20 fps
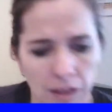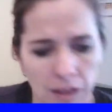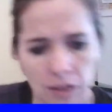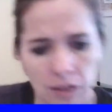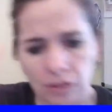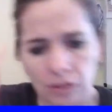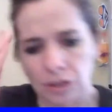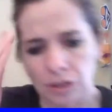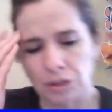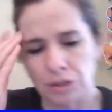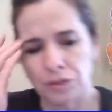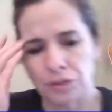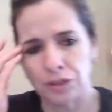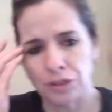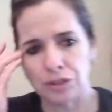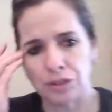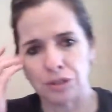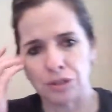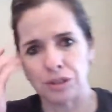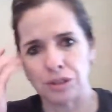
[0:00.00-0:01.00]
So if you
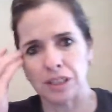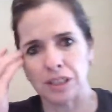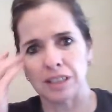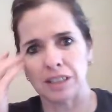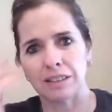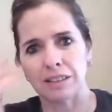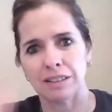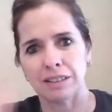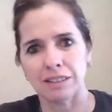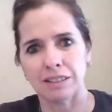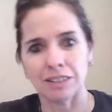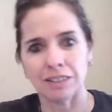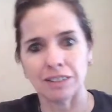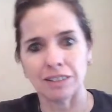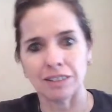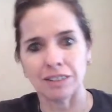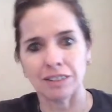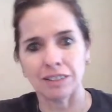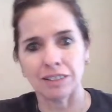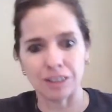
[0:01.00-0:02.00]
tuned in or you're
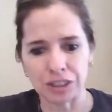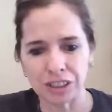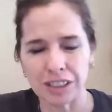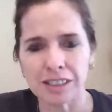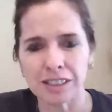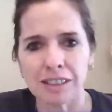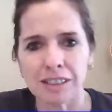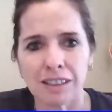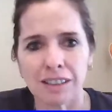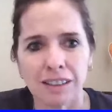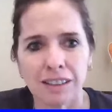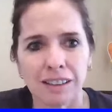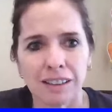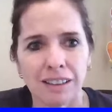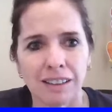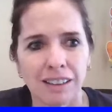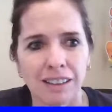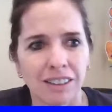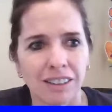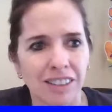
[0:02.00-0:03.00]
watching this
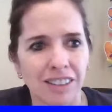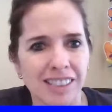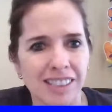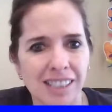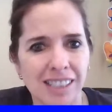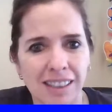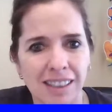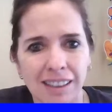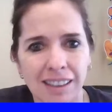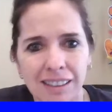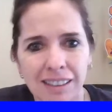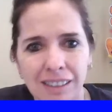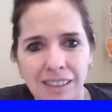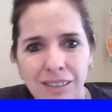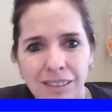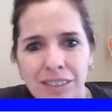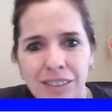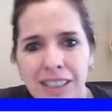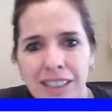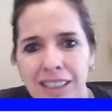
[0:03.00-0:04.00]
crazy thing that
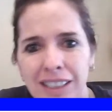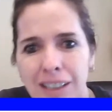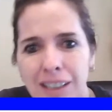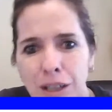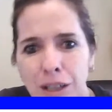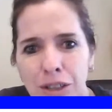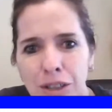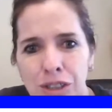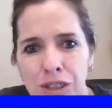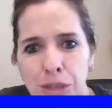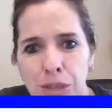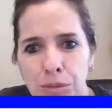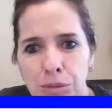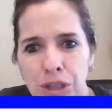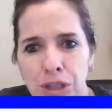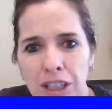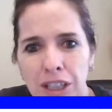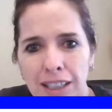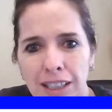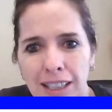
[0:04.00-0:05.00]
we jumped
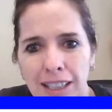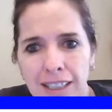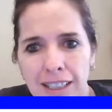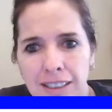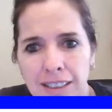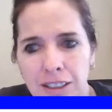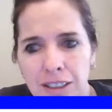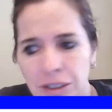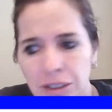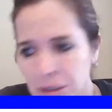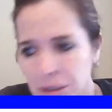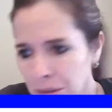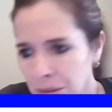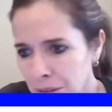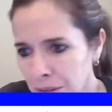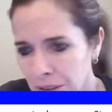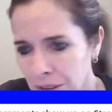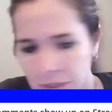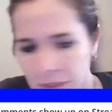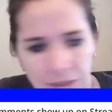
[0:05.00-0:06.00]
online
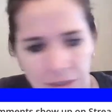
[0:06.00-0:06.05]
to